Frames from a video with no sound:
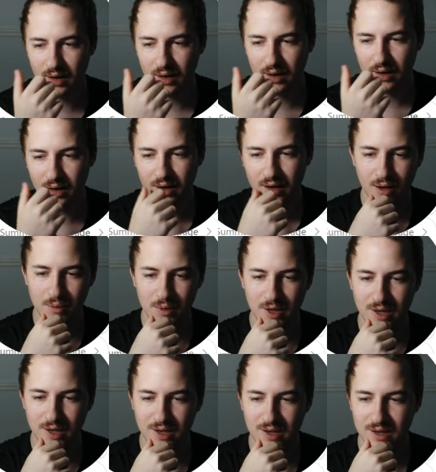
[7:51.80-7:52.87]
I
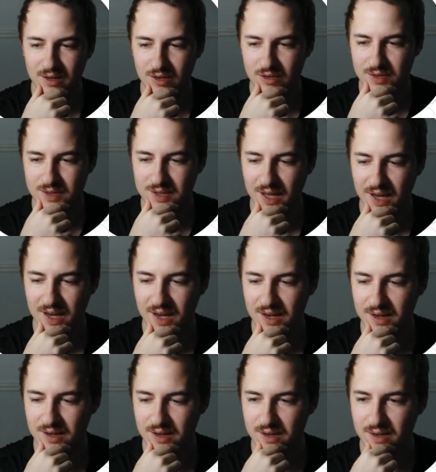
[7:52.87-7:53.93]
mean, there's that.
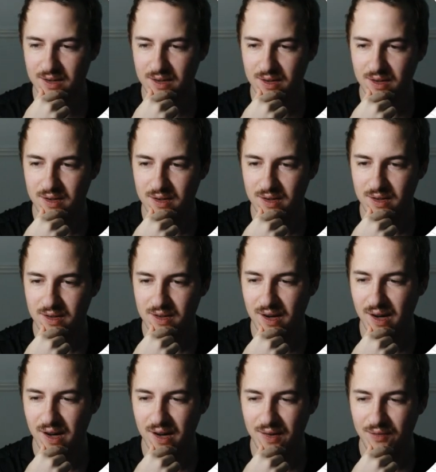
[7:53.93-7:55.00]

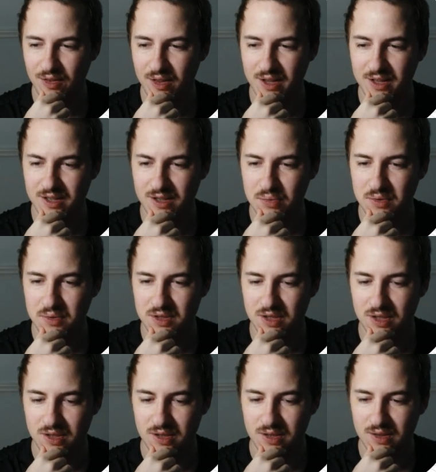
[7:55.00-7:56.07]
I feel like this one's
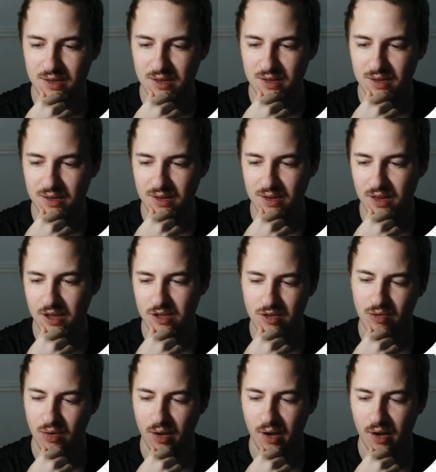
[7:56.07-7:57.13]
just they just threw
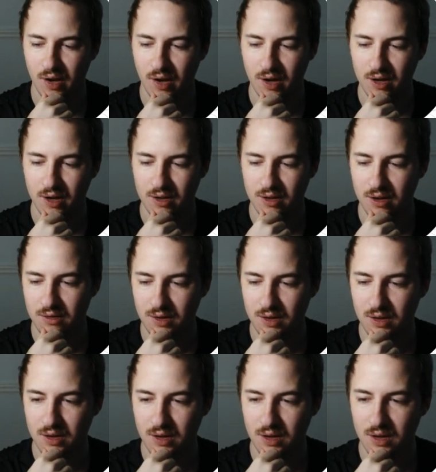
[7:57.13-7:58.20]
that in there.
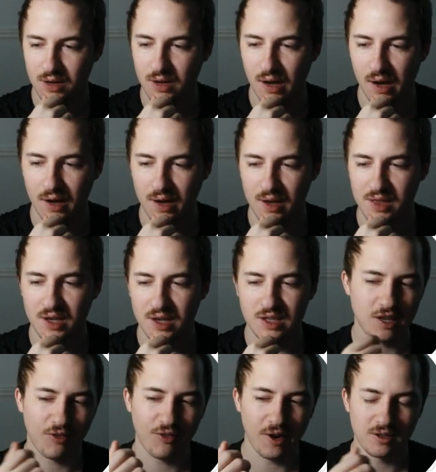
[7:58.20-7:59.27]
And then it says
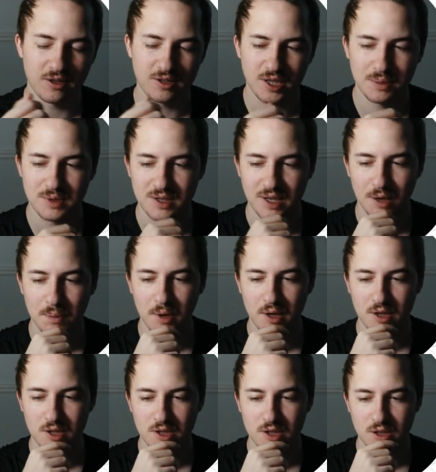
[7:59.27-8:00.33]
final tips: stay
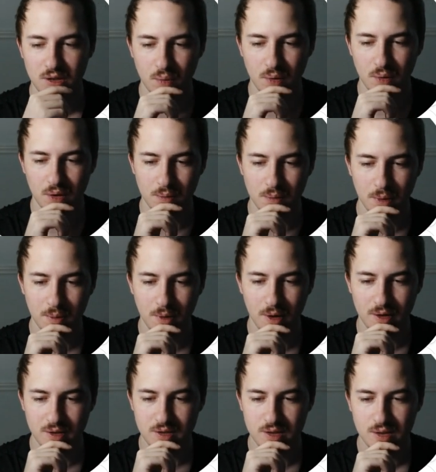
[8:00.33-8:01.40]
patient, winning the buy
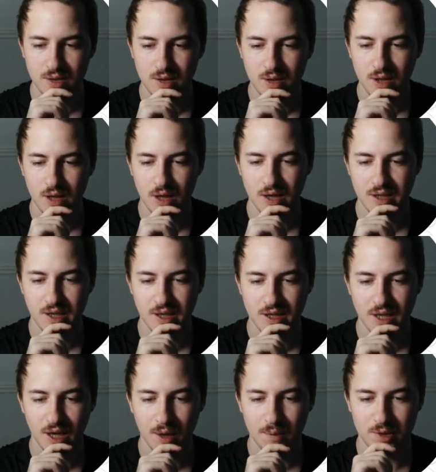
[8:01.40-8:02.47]
box, and take
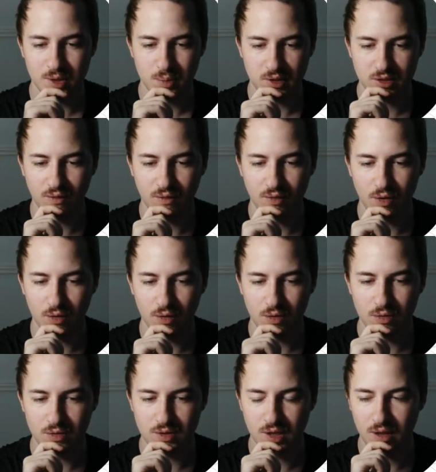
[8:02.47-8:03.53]
time, especially if you're a new seller.